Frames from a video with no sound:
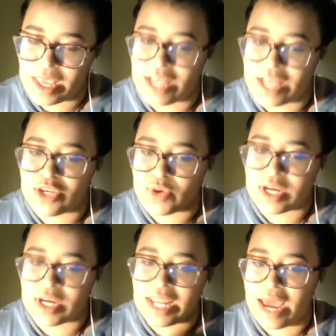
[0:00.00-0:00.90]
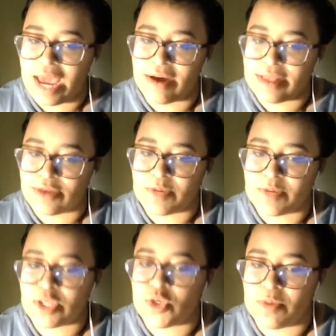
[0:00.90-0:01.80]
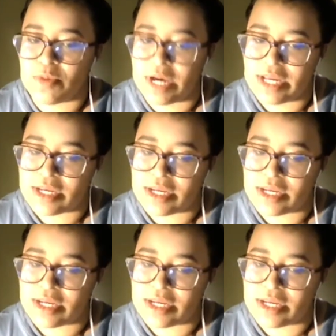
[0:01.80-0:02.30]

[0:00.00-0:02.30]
It drug it out a little bit too much.